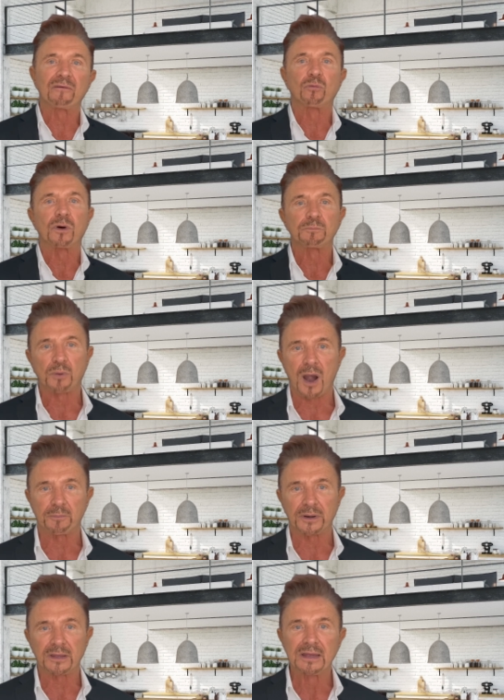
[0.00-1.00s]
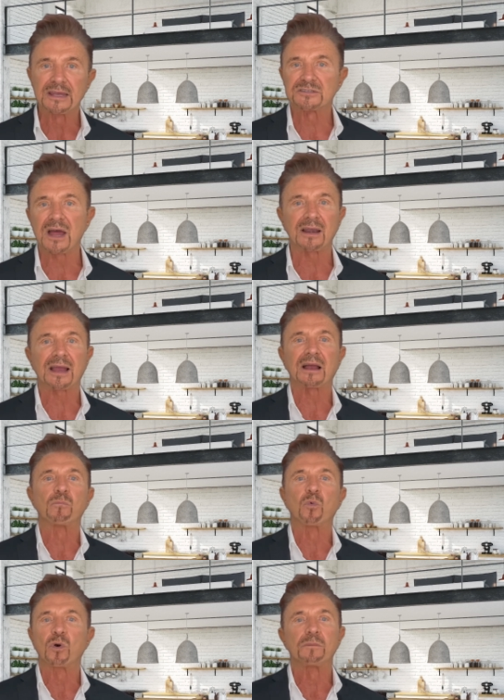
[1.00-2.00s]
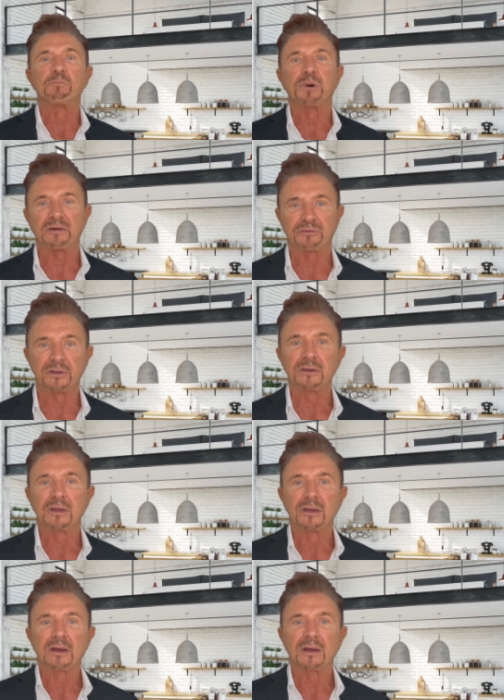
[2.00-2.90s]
one property. It's not like I'm Warren Buffett.